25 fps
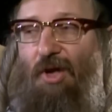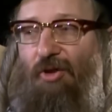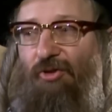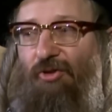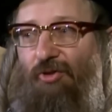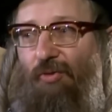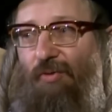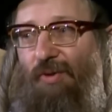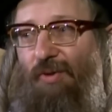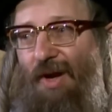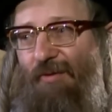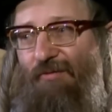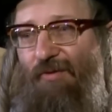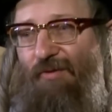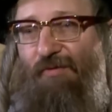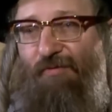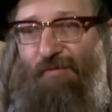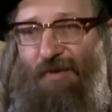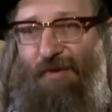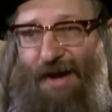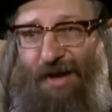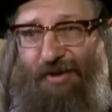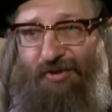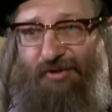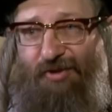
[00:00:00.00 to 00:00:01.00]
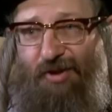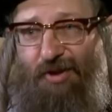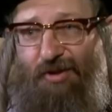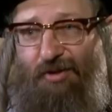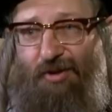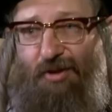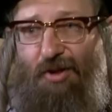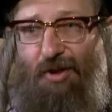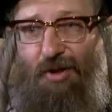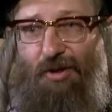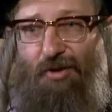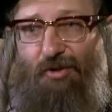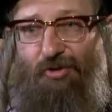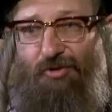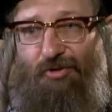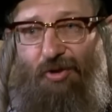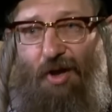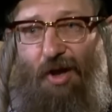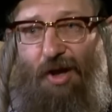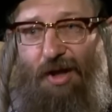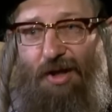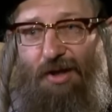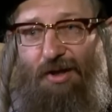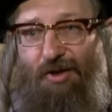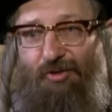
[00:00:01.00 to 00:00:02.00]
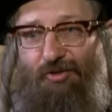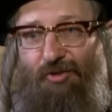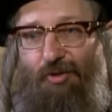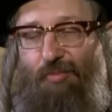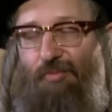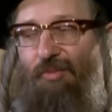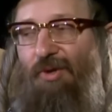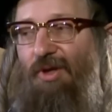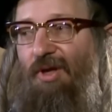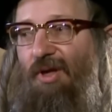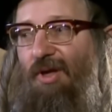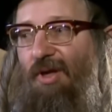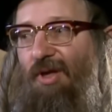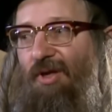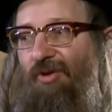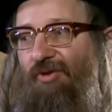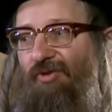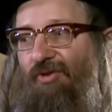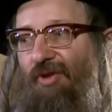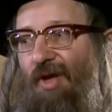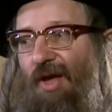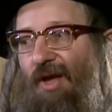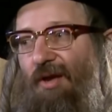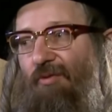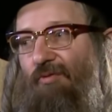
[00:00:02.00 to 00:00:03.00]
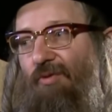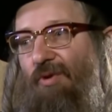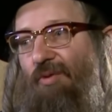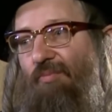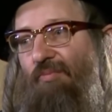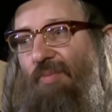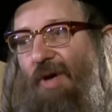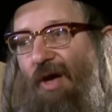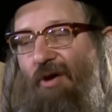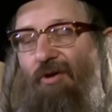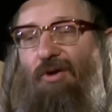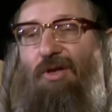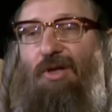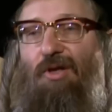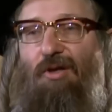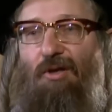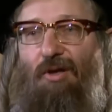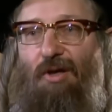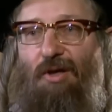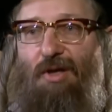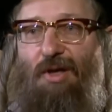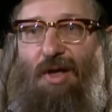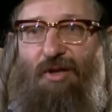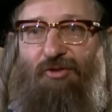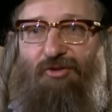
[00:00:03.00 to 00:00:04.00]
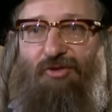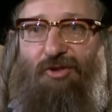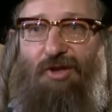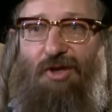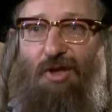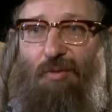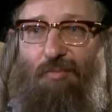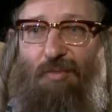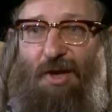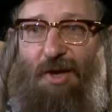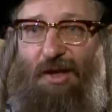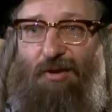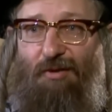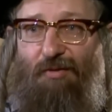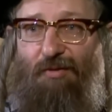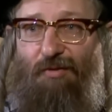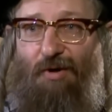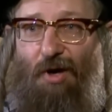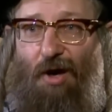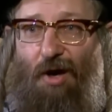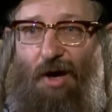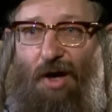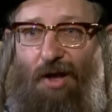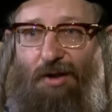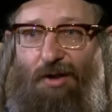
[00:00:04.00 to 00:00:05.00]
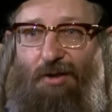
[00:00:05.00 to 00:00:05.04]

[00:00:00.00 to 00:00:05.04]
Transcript: So in every facet, Zionism is a rebellion against the command of God.